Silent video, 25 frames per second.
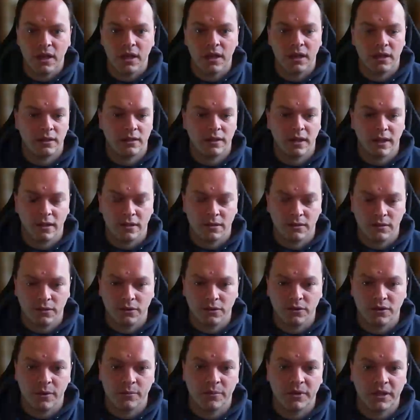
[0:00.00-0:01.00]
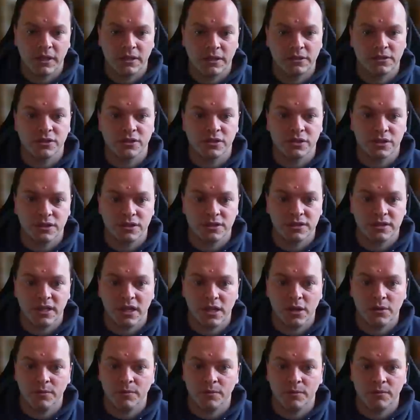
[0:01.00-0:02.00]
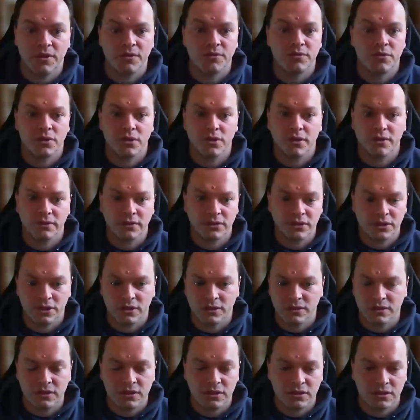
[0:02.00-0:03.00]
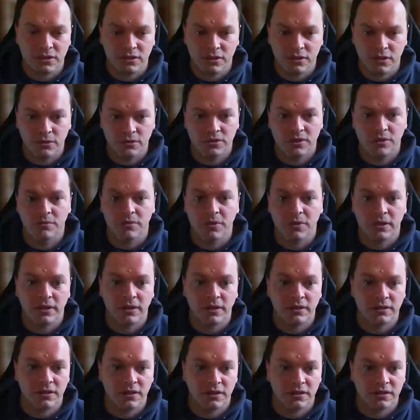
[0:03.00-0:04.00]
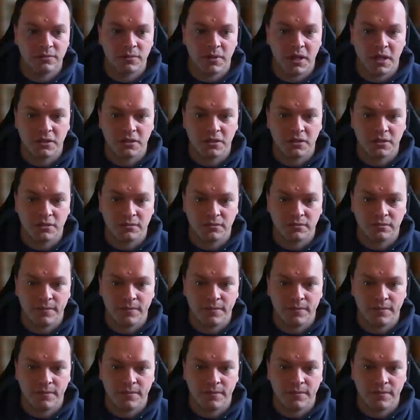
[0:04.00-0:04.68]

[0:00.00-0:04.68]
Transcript: and that your application shuts down before you have a chance to use something like Task Manager.